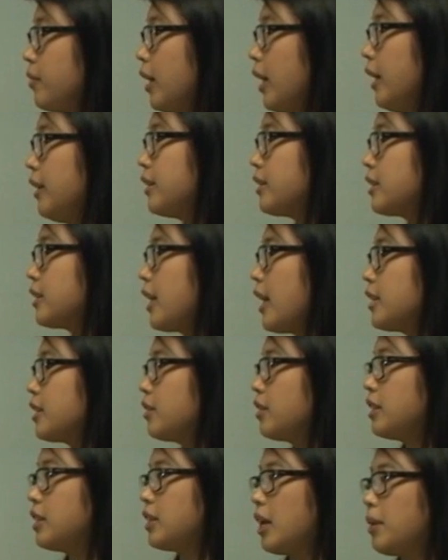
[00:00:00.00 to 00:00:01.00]
And the size
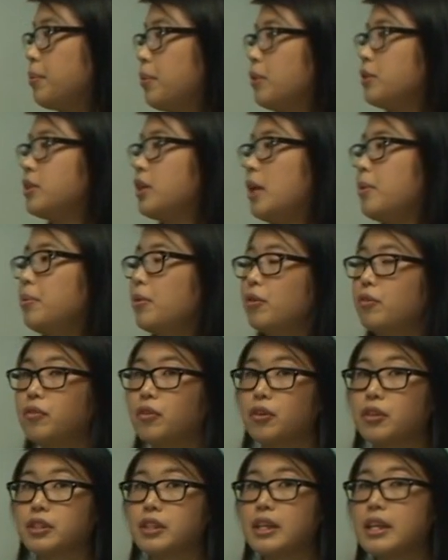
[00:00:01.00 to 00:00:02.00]
of the dipole-dipole
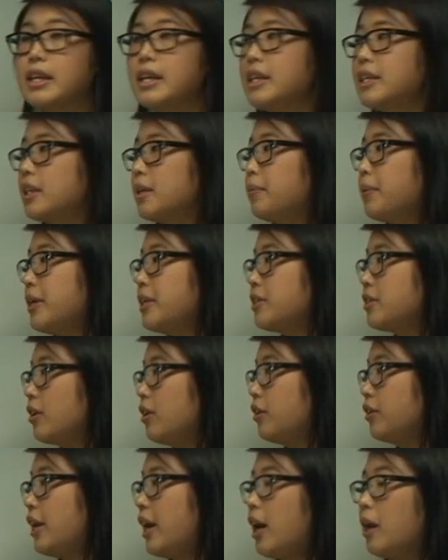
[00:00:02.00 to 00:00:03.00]
force depends
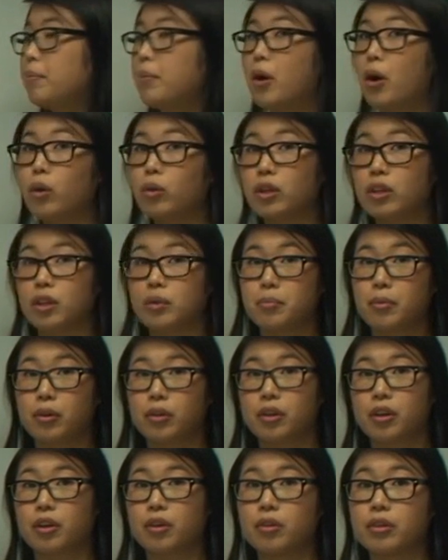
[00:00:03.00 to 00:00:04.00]
on how polar the
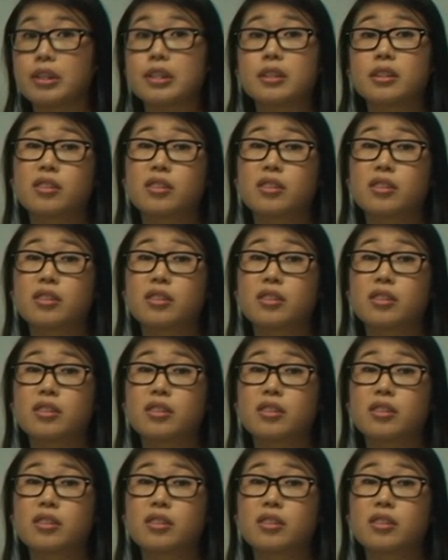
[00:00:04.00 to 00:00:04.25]
molecule is.